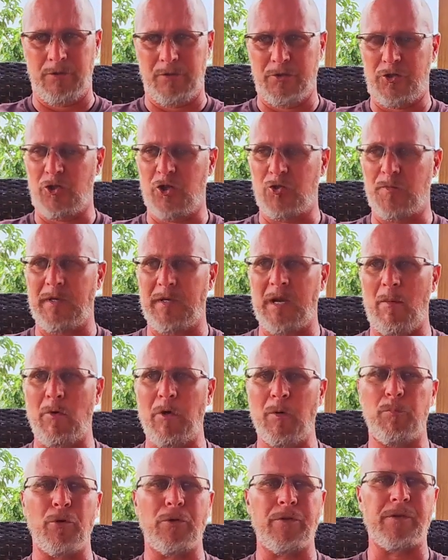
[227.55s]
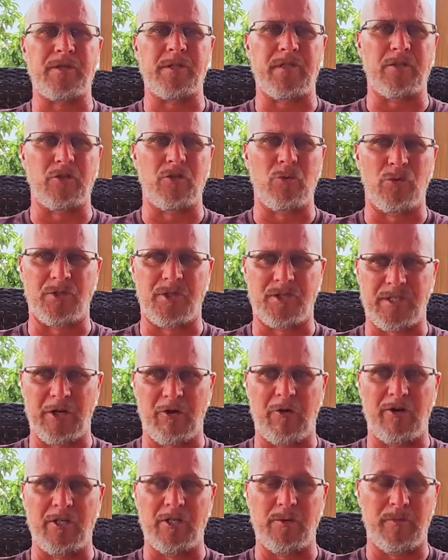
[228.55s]
excuse me, and I'm going to put this into a
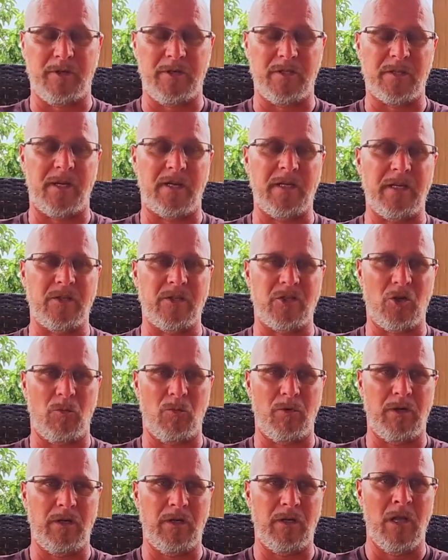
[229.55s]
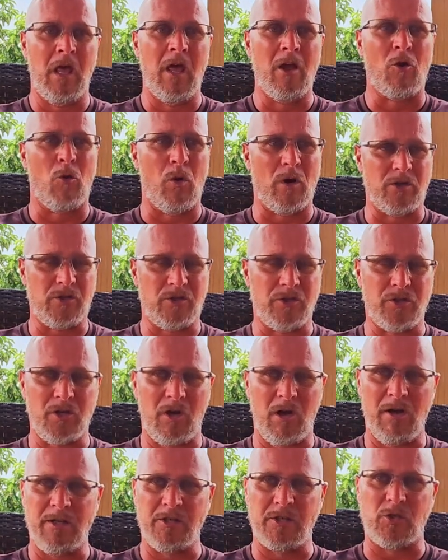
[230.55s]
series because I get so many questions
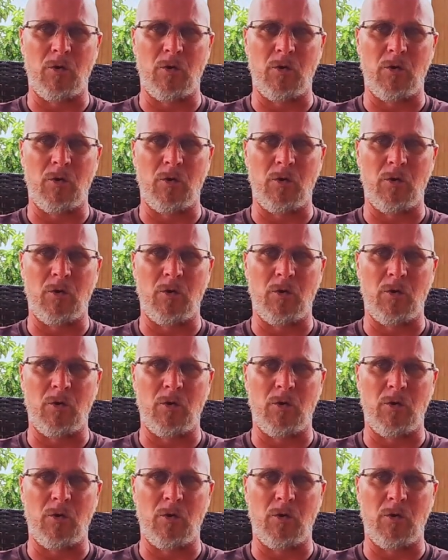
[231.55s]
on it.